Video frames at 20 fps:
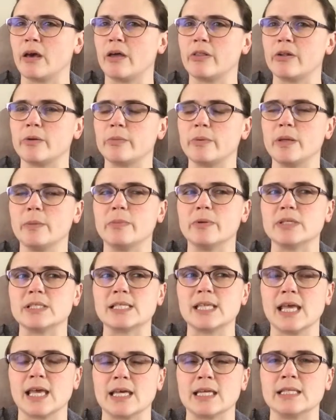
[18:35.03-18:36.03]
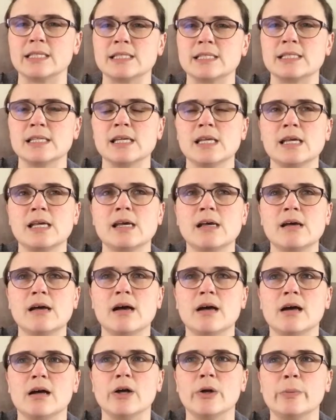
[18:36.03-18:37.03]
other people's kids,
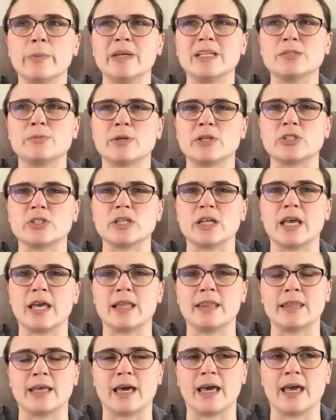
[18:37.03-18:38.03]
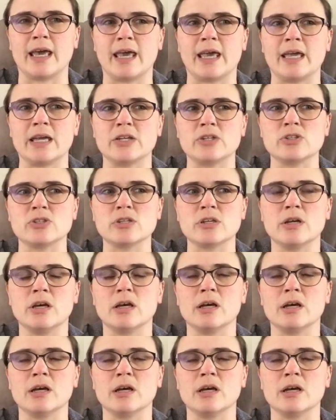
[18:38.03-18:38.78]
especially at that age.